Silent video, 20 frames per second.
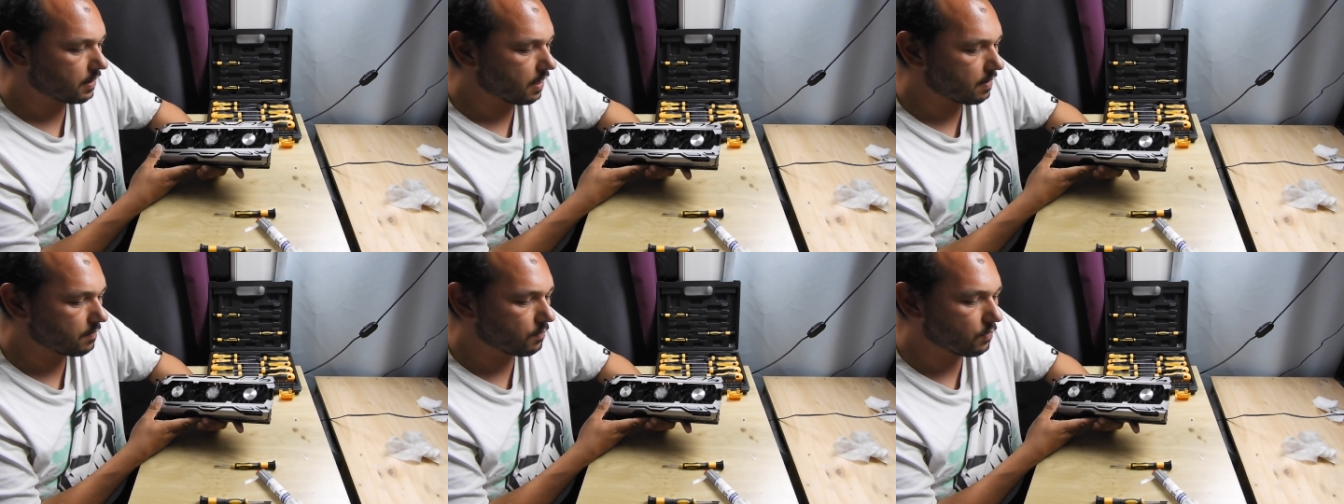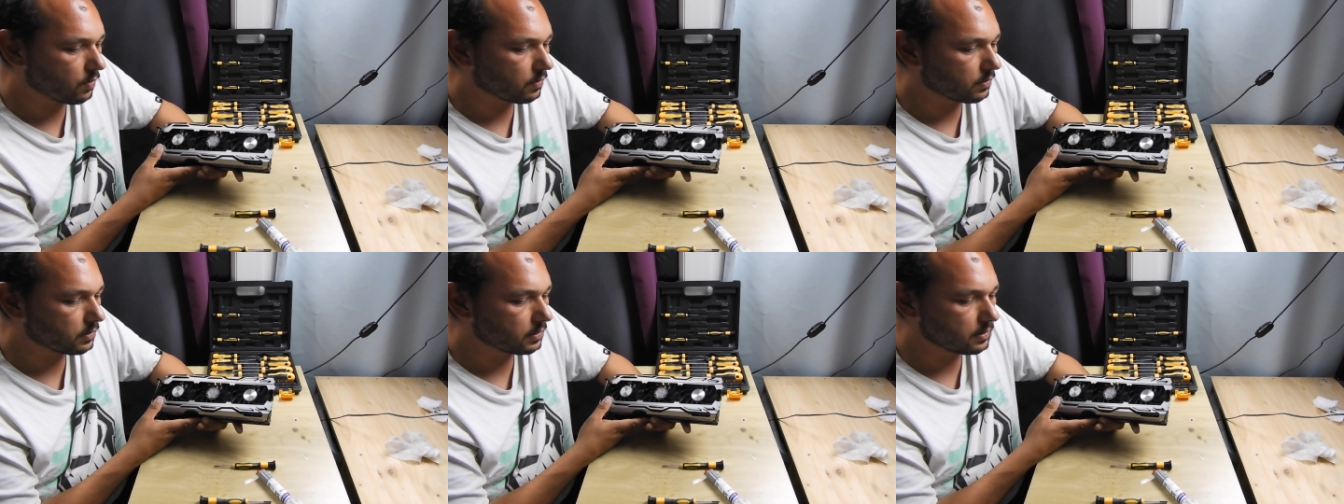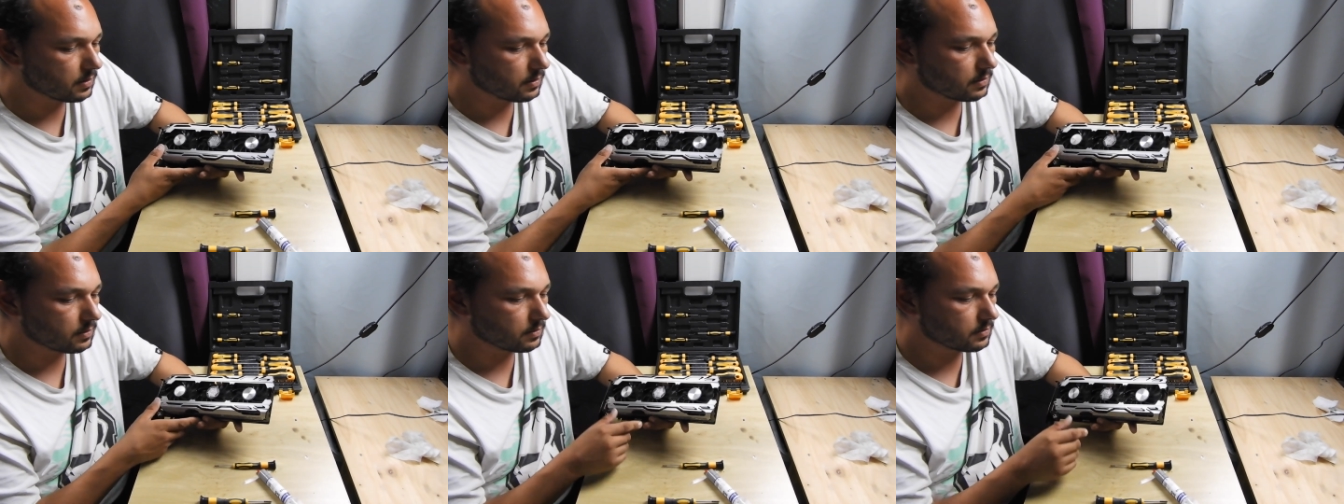among
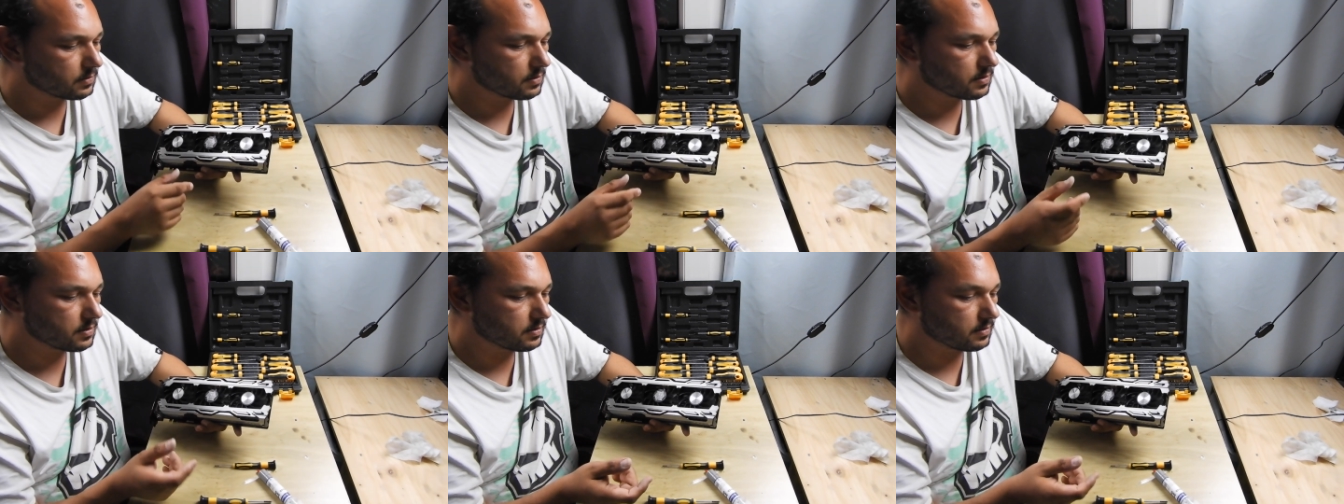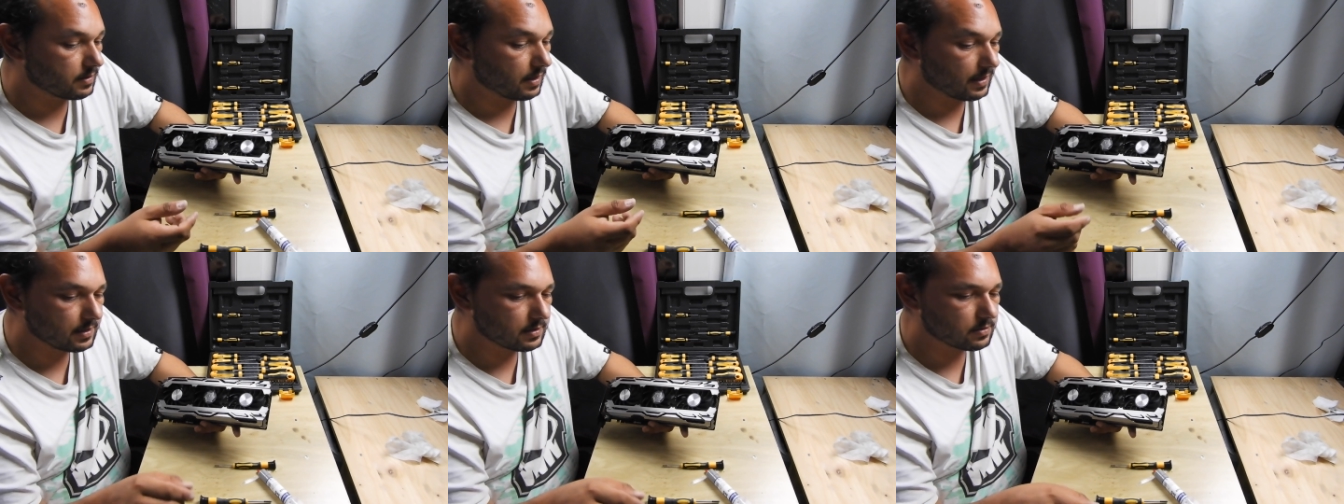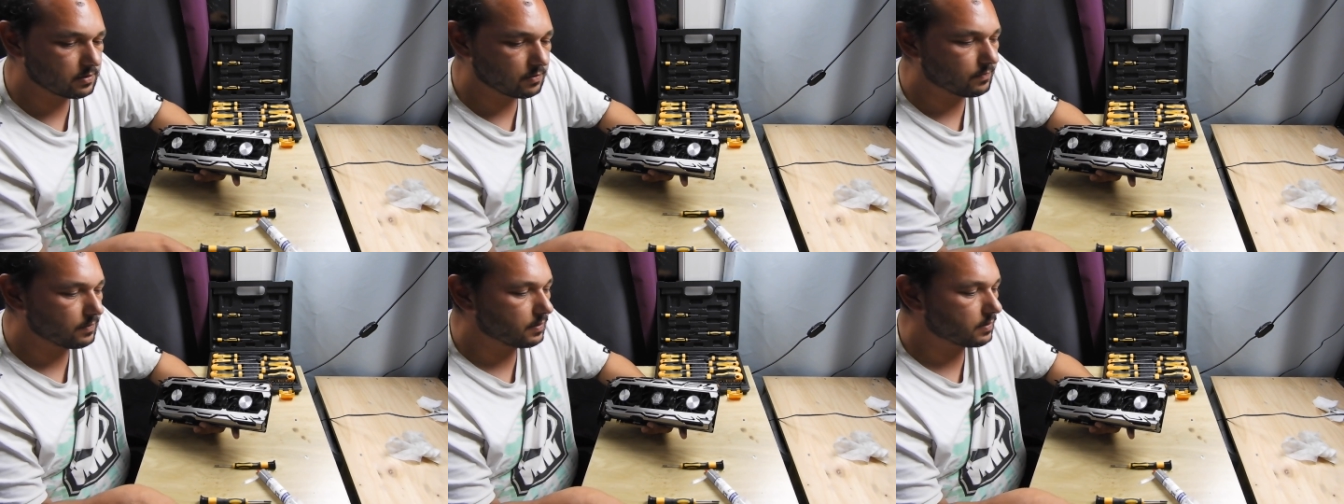the
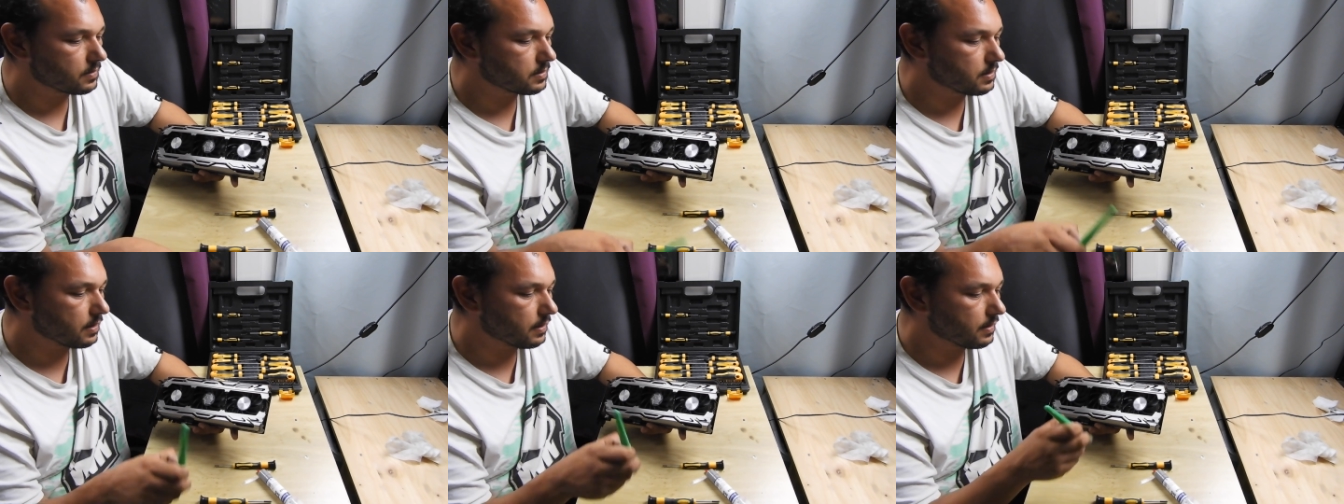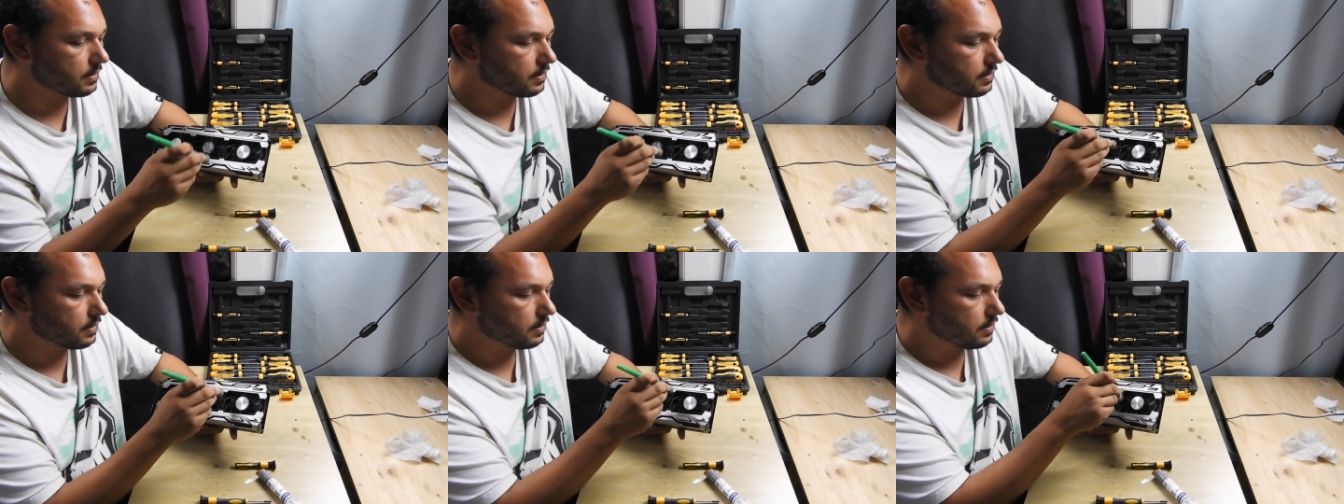Strix, obviously,